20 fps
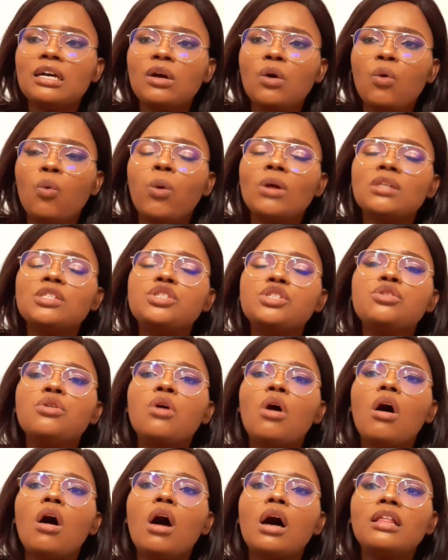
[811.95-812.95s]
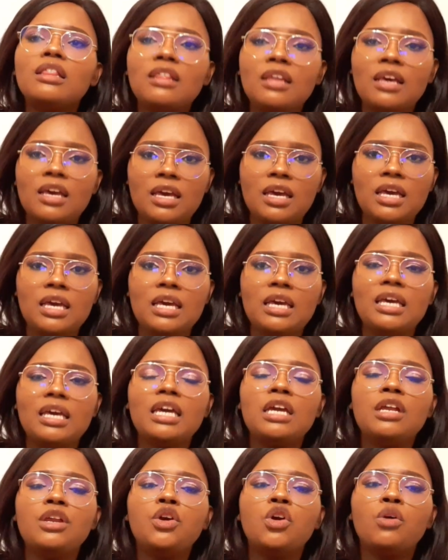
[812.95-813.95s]
once you are there
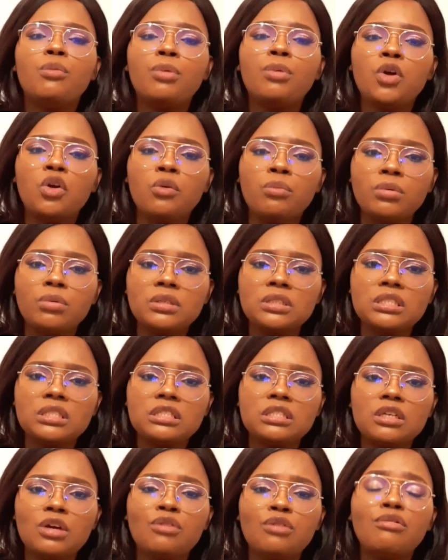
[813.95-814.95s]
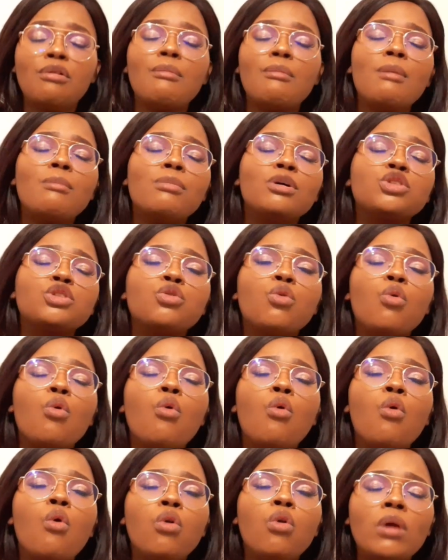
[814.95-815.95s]
in your purpose, remember to
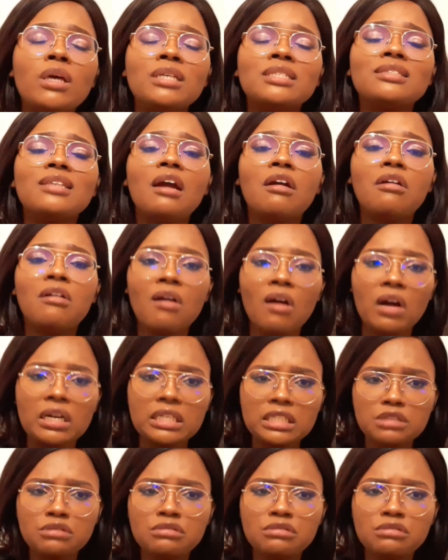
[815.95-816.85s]
always thank God.